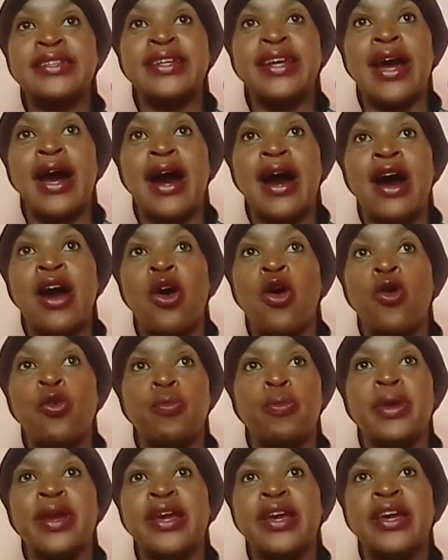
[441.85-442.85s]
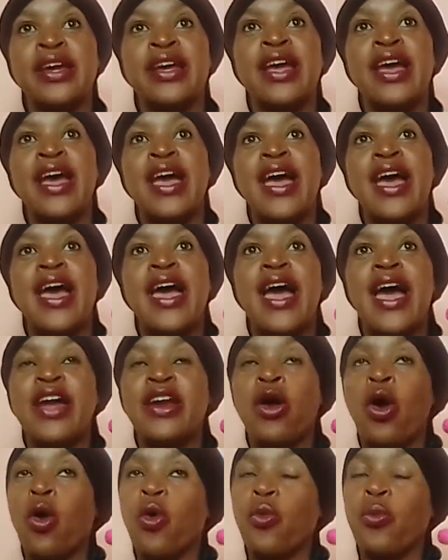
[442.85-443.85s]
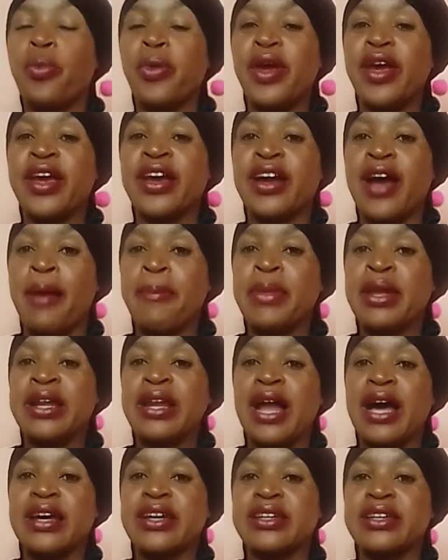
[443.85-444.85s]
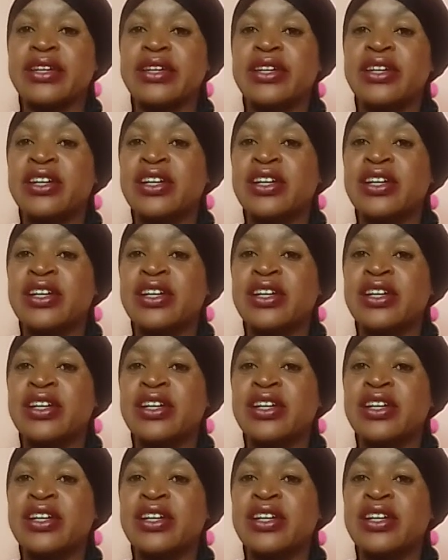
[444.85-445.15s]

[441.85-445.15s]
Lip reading: yeah, hoping, I mean, like,